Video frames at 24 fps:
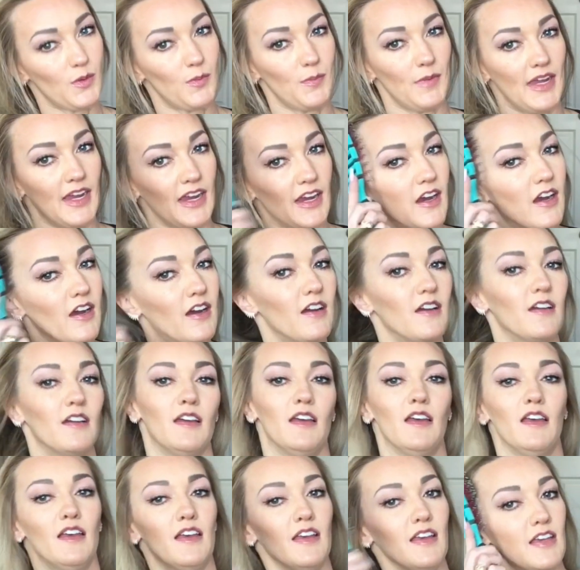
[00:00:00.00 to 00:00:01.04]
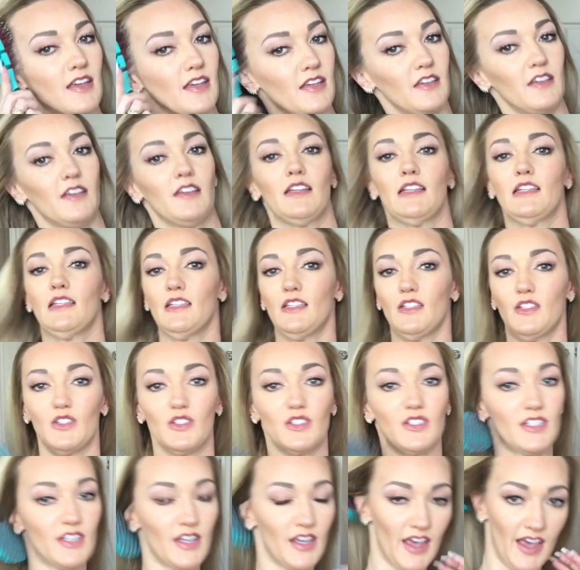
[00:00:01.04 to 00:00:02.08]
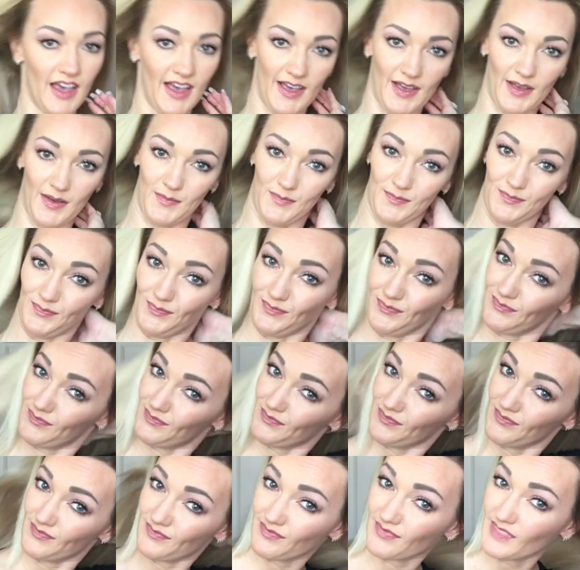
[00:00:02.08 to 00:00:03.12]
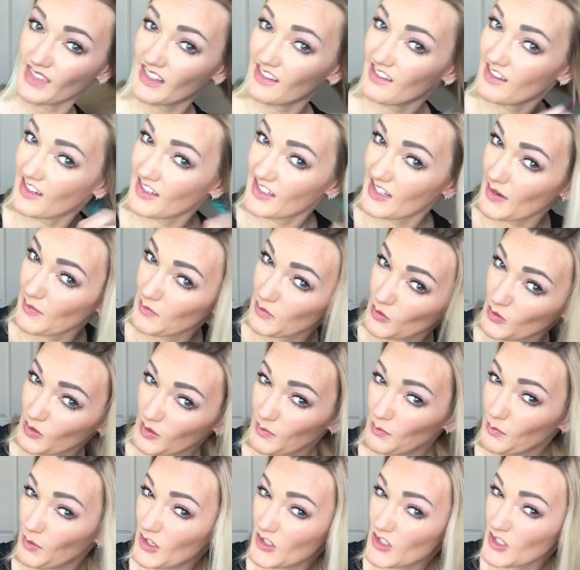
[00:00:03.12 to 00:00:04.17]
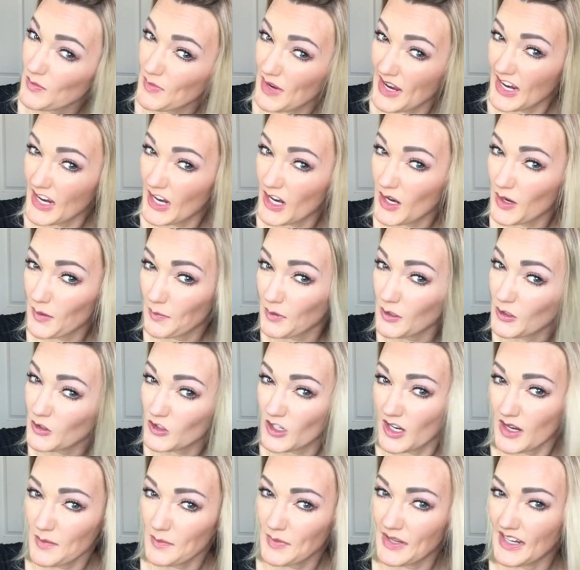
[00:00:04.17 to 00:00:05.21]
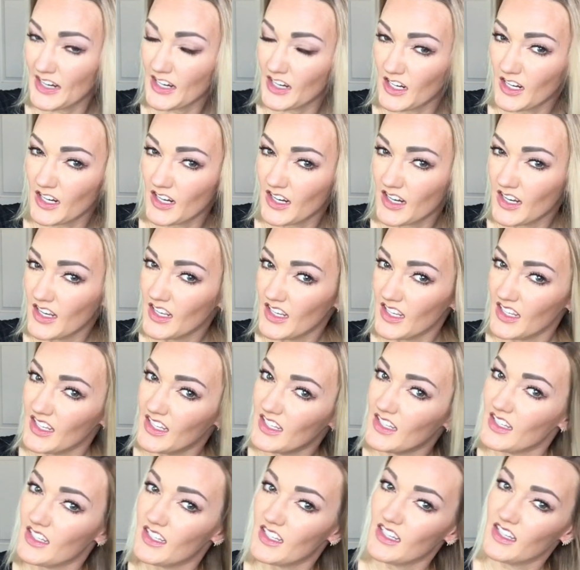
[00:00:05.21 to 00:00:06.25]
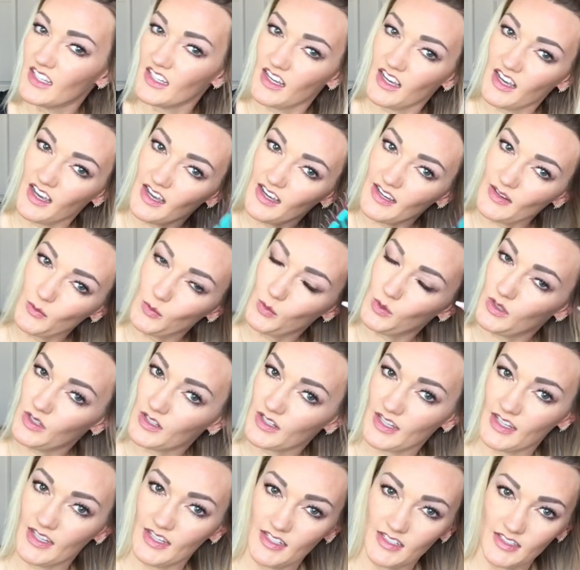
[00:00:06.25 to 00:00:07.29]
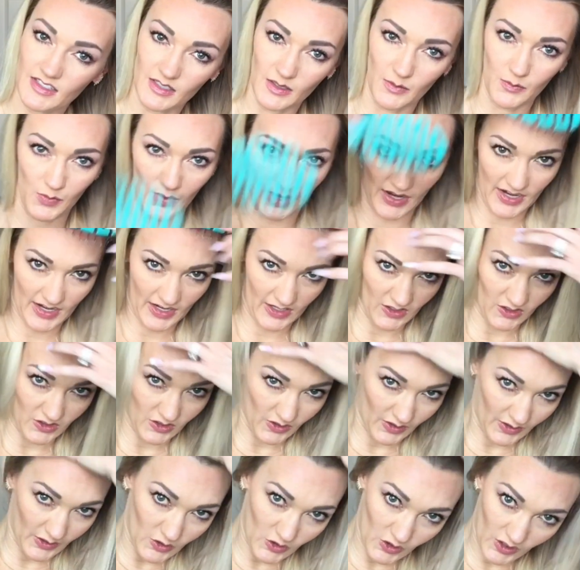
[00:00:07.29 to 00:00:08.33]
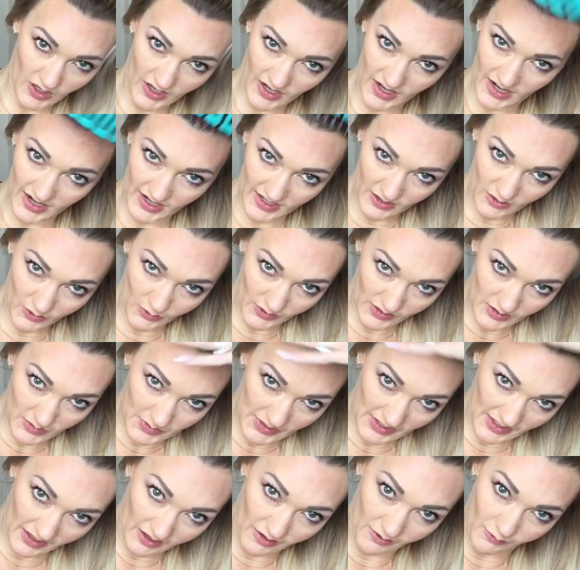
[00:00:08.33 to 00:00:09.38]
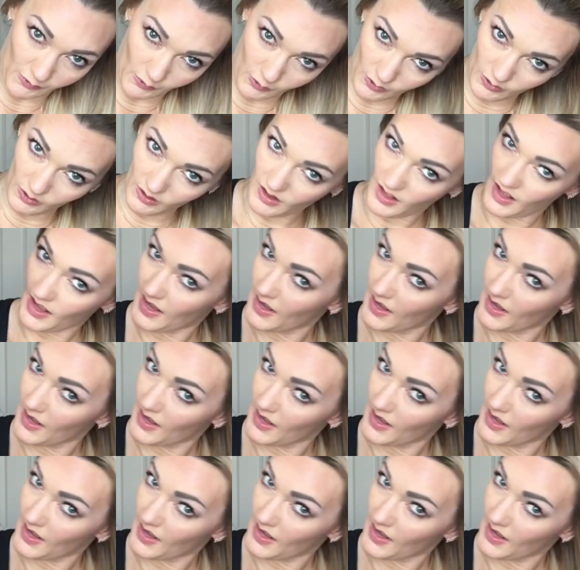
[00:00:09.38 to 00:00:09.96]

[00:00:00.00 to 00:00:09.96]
with my hair, because a lot of times when I'm brushing my hair or blow drying my hair, I will get some breakage, so I try to always be careful.